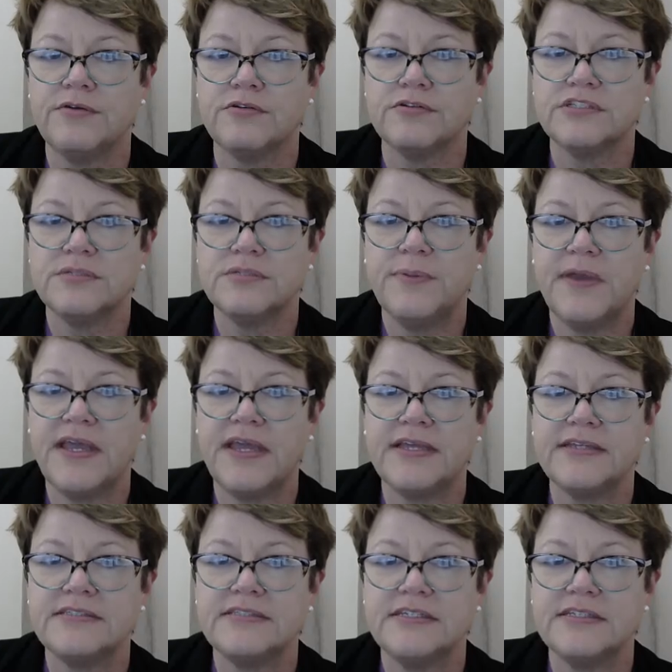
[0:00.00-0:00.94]
or
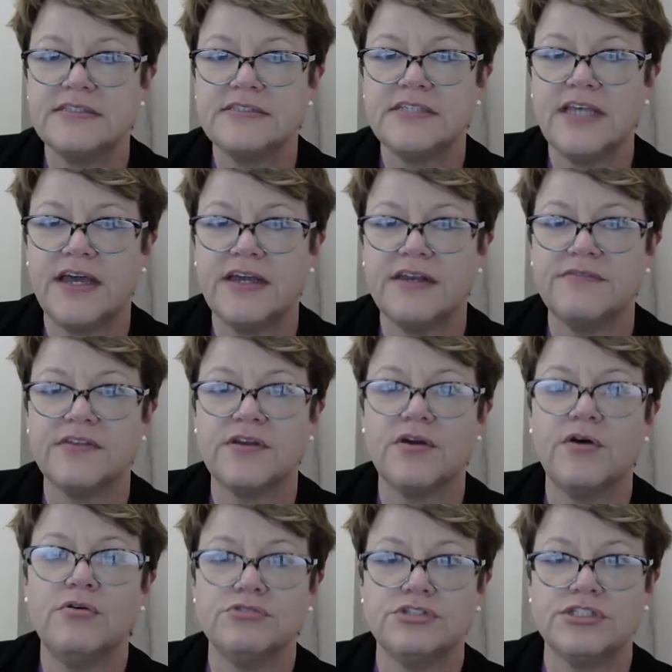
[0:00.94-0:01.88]
space inside of the
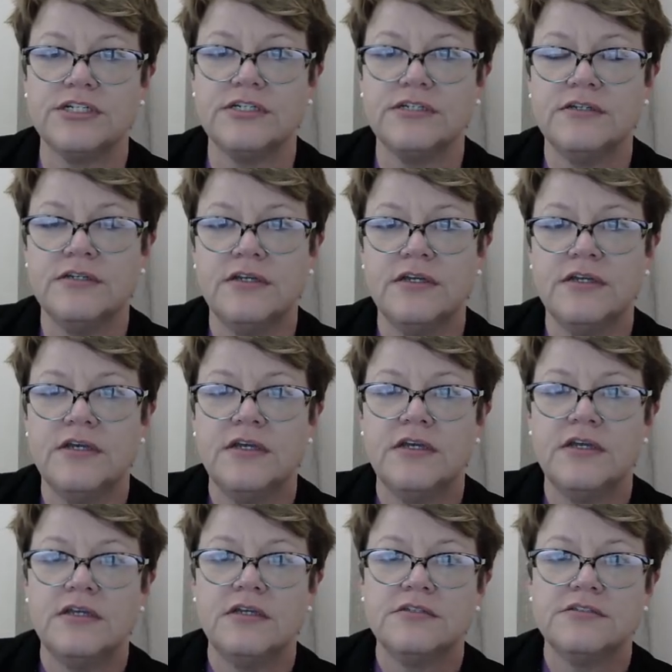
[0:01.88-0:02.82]
Golgi.
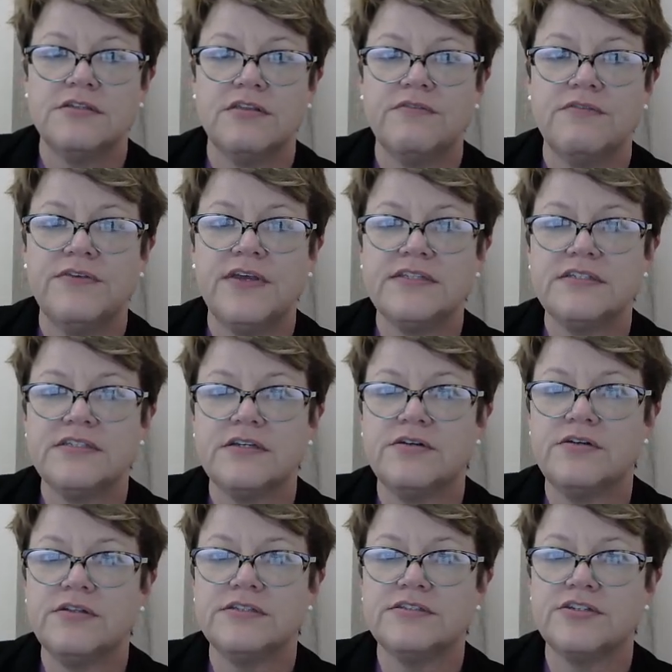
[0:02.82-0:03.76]
So the
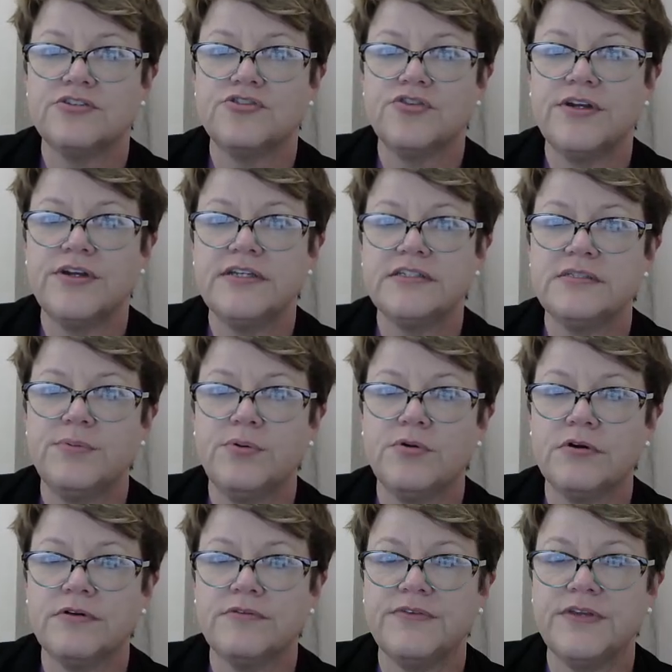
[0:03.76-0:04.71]
vesicle is a
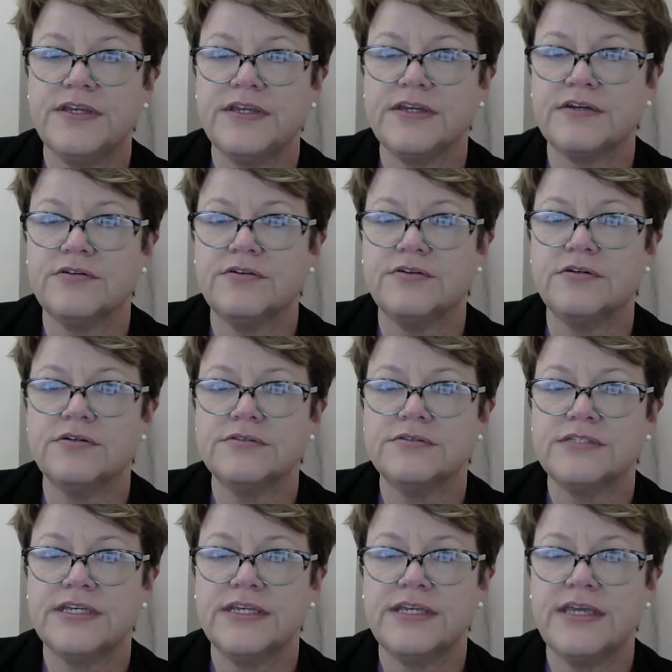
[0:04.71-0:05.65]
transport vehicle
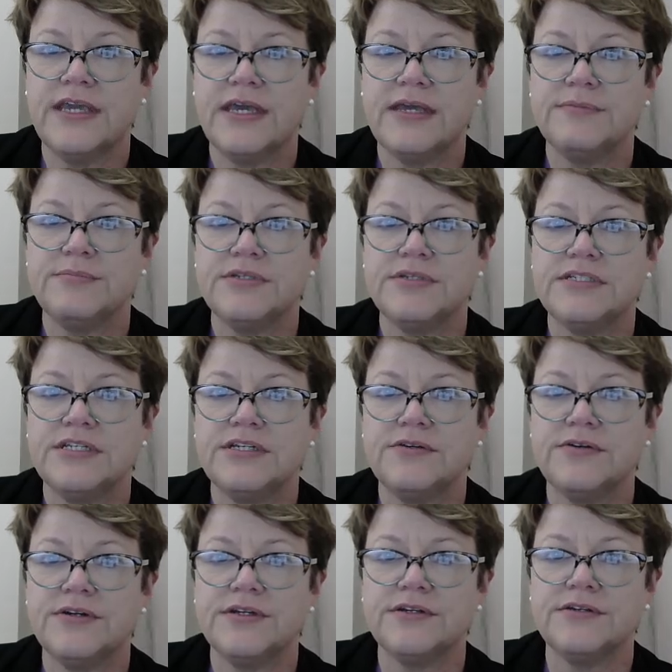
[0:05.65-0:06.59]
to get
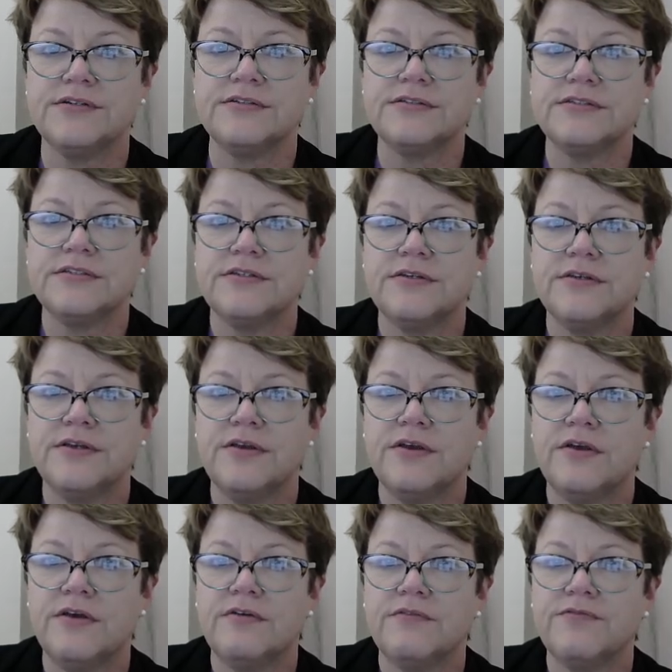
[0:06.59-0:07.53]
materials
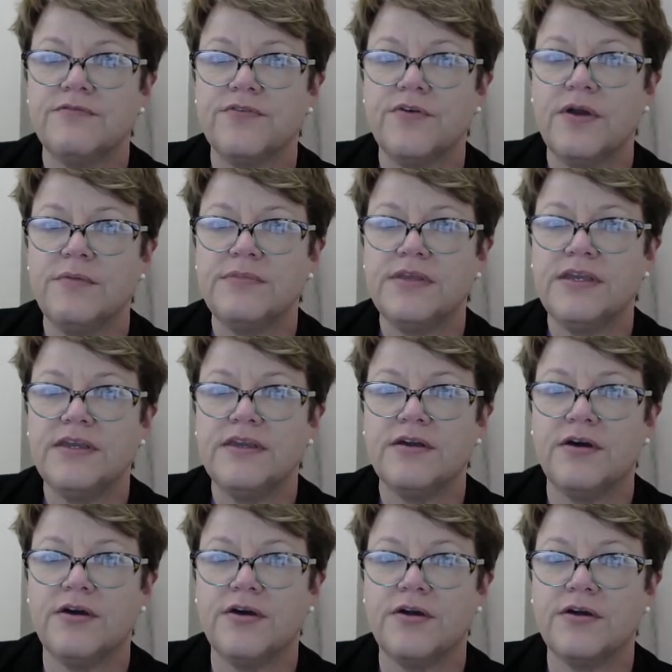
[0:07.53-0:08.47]
from the
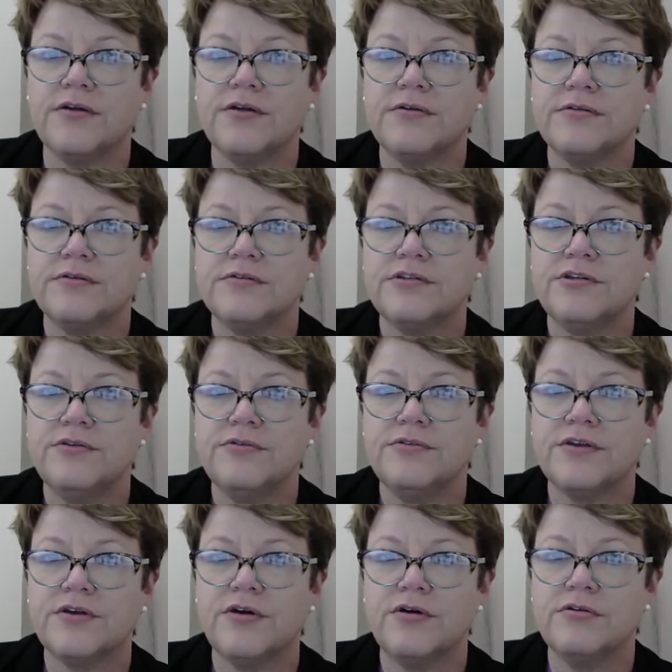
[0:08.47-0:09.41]
ER to
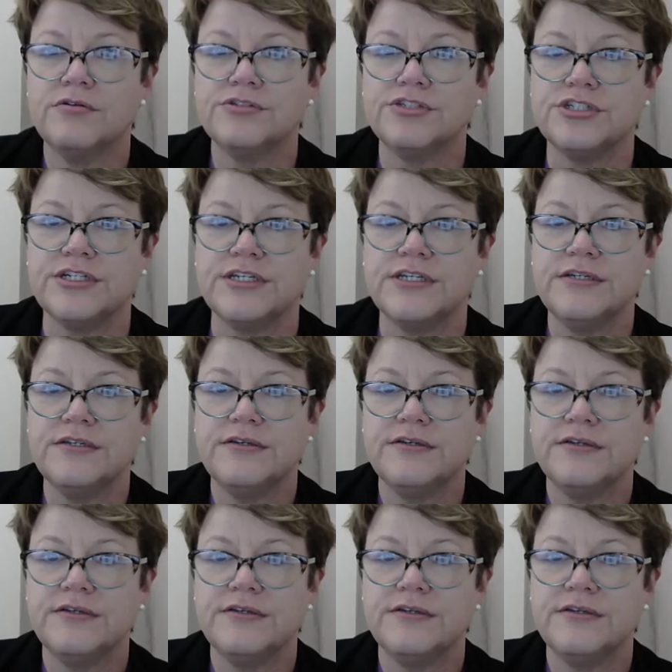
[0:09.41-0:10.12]
the Golgi.